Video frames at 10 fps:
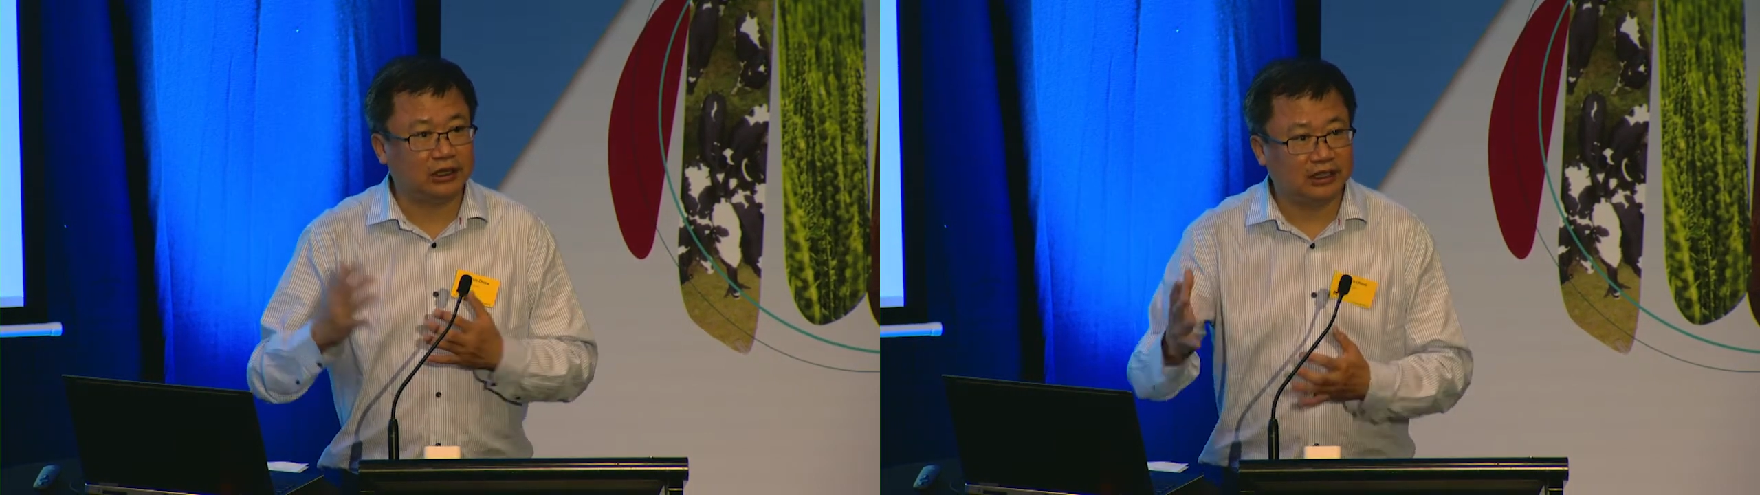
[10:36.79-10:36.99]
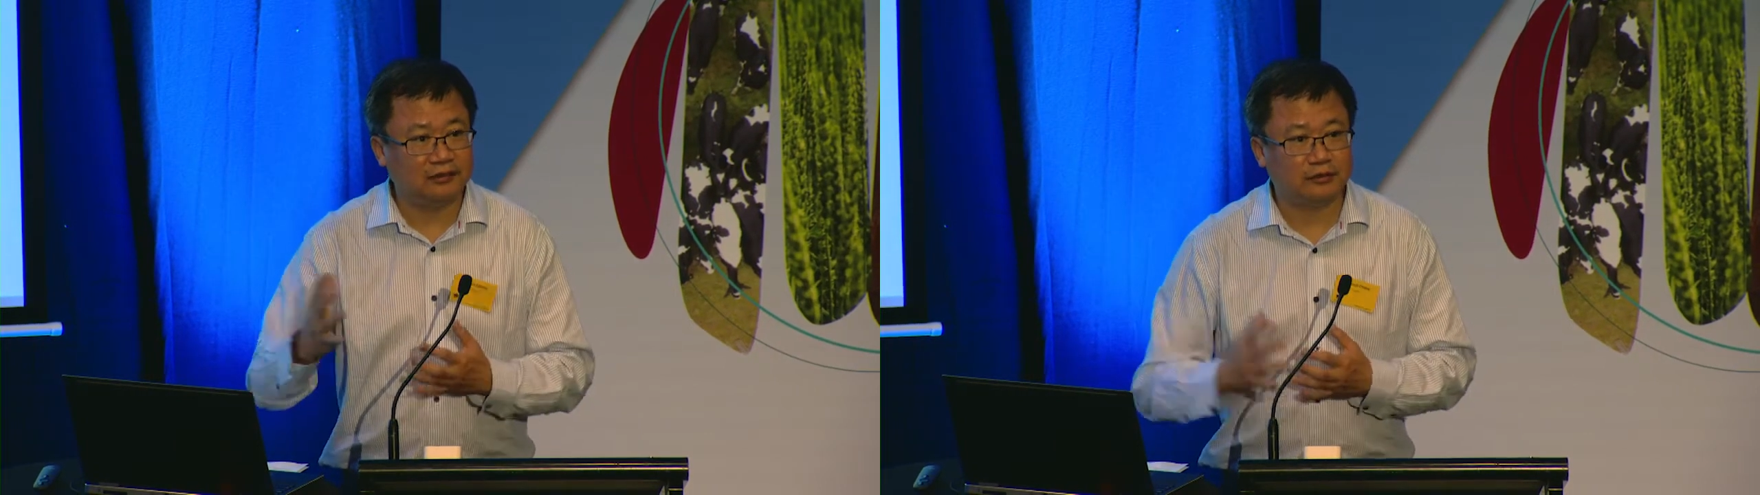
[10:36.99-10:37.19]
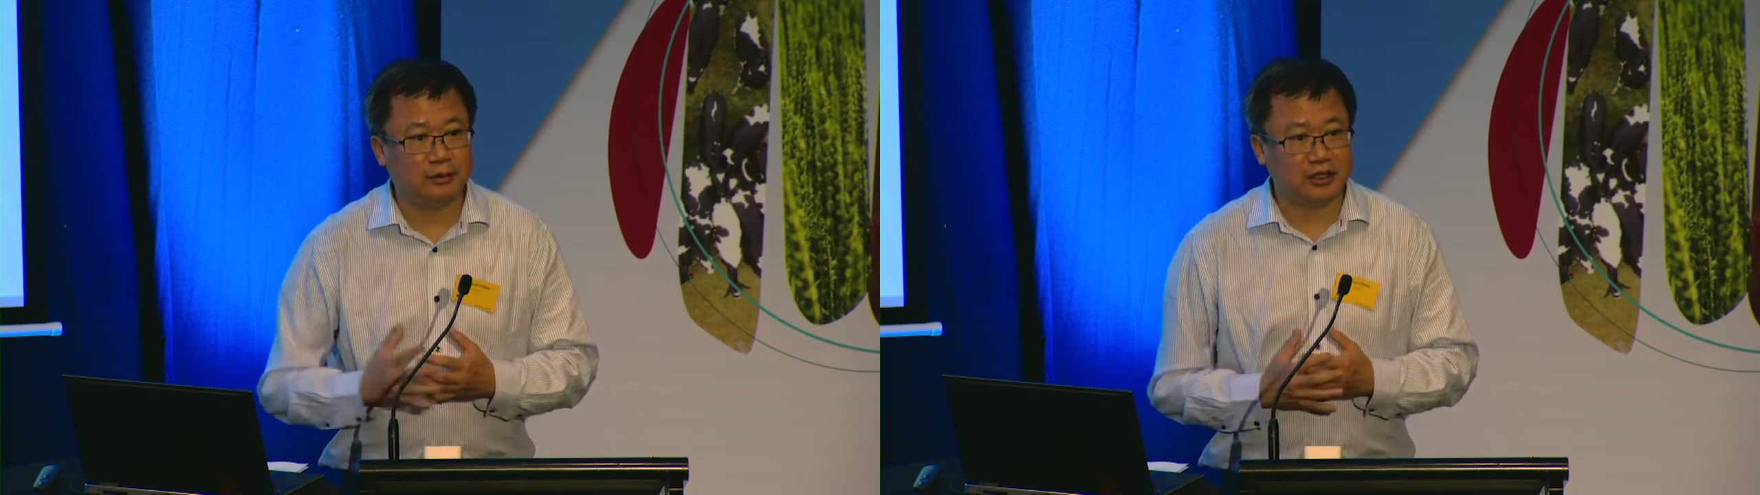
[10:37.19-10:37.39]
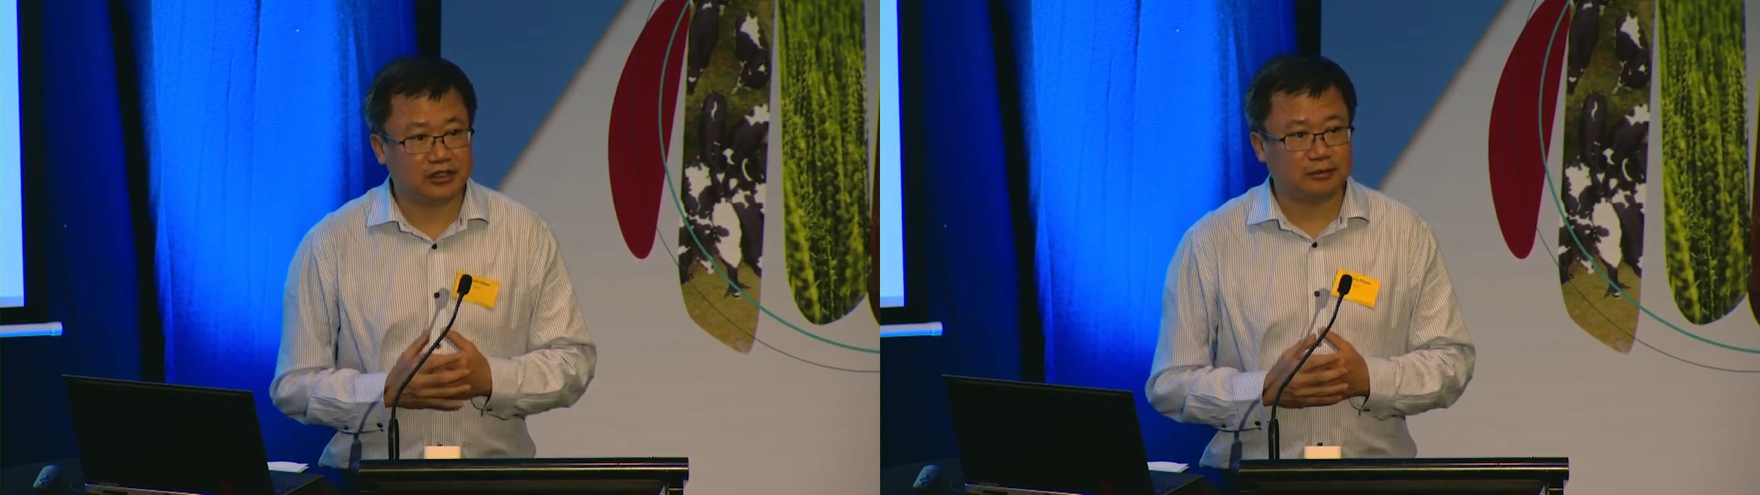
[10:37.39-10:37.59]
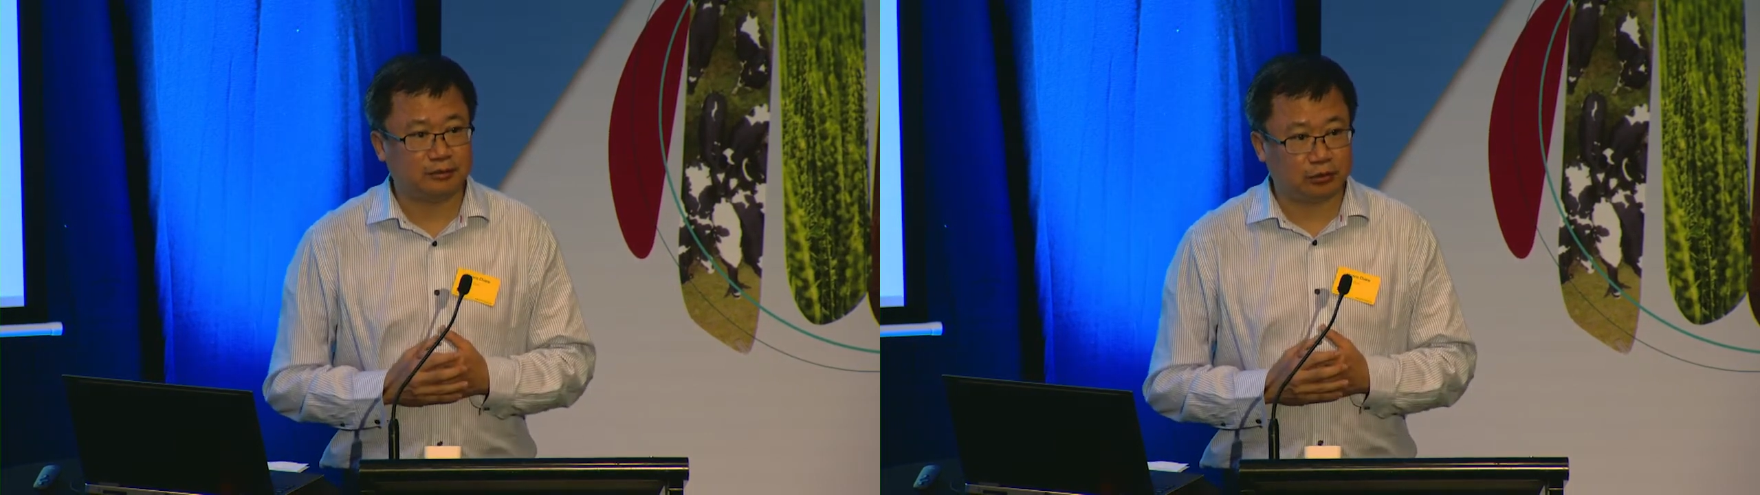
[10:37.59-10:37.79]

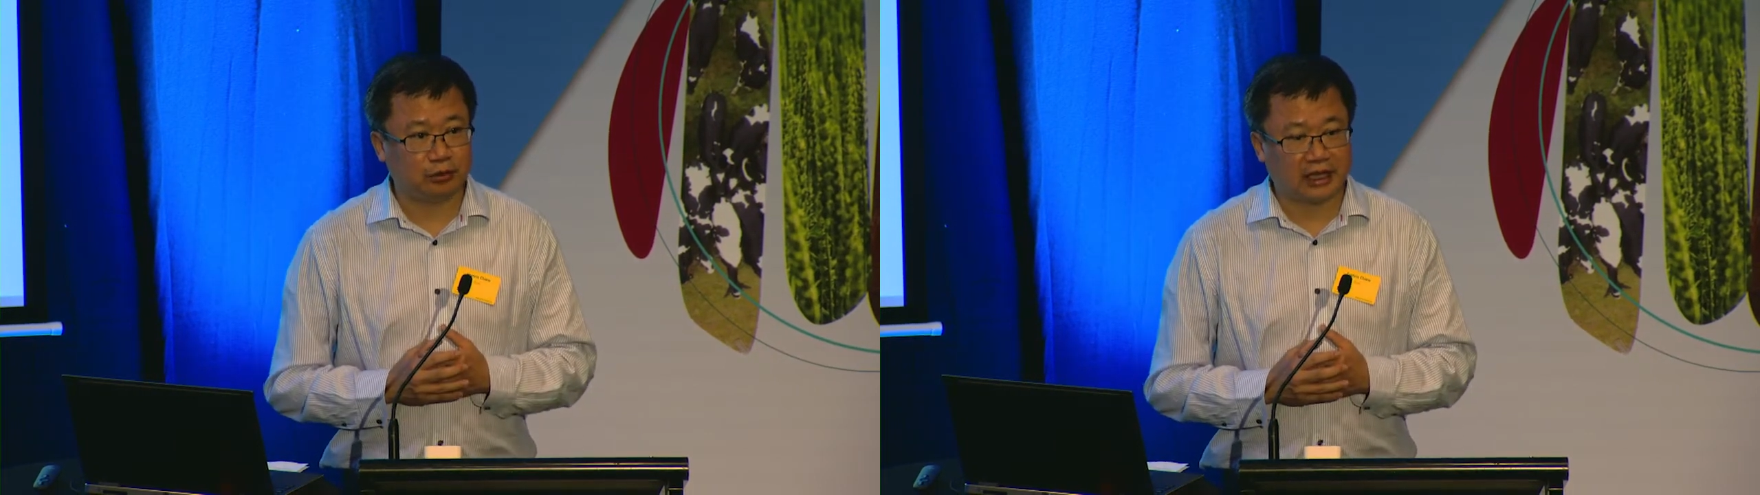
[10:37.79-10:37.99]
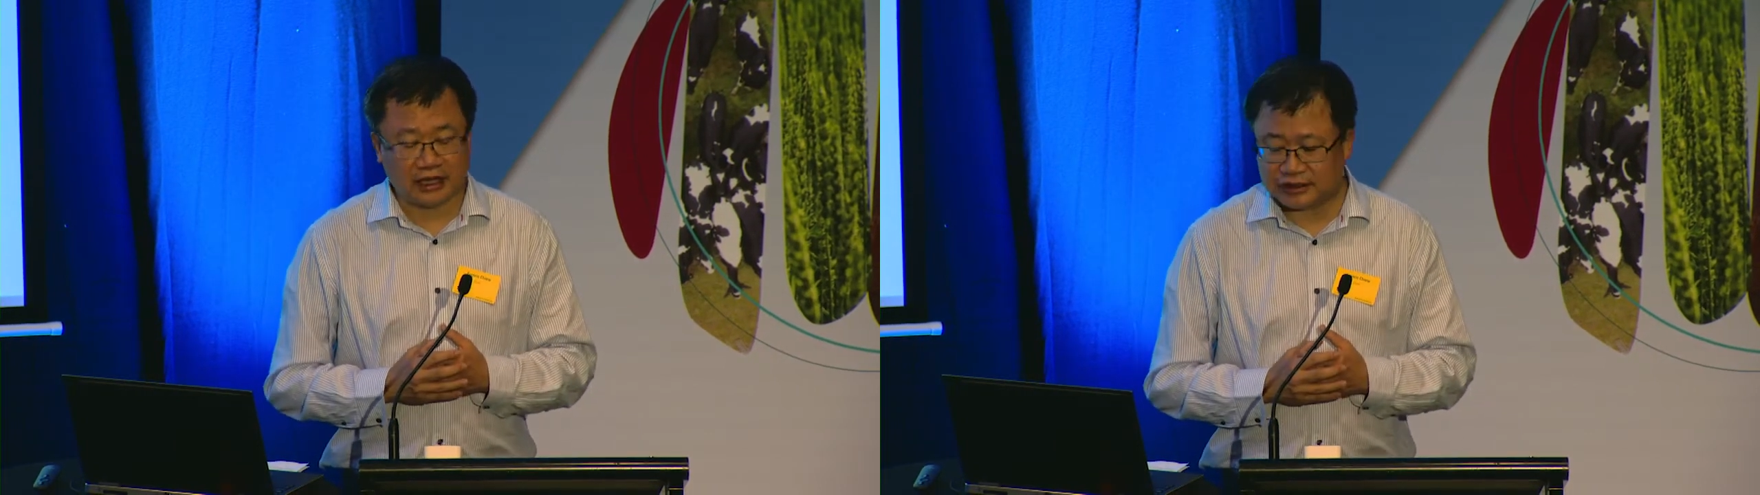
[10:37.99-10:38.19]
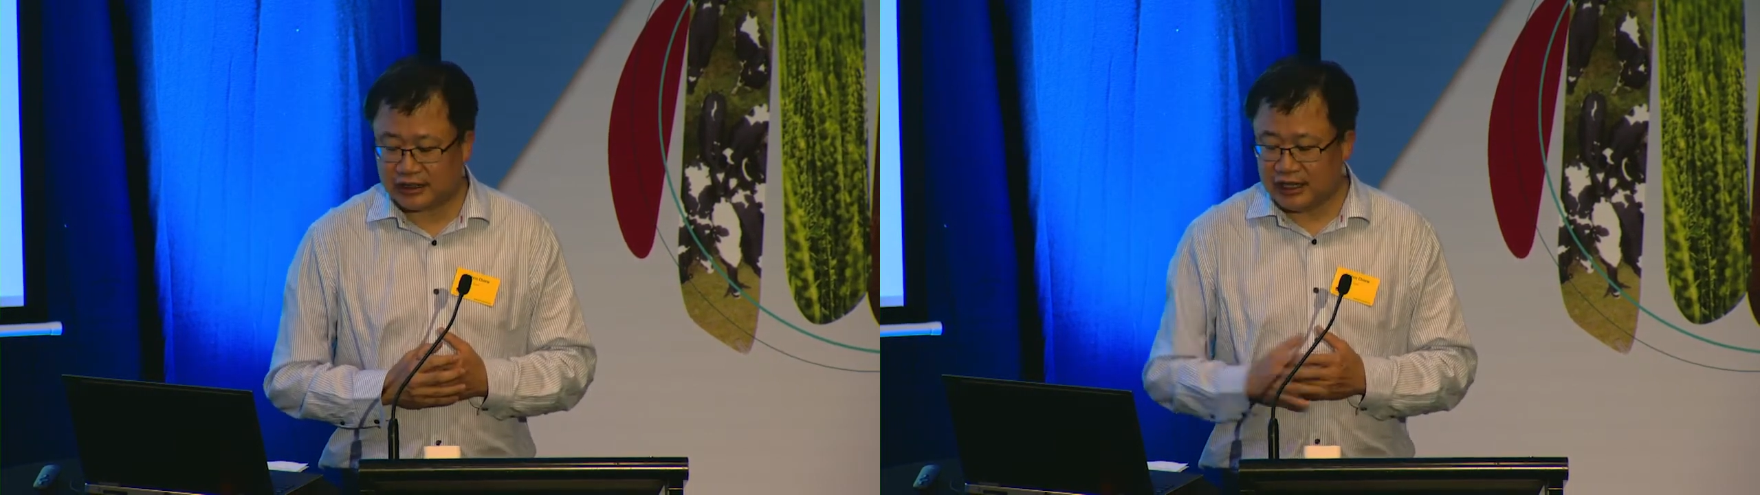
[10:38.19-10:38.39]
information products,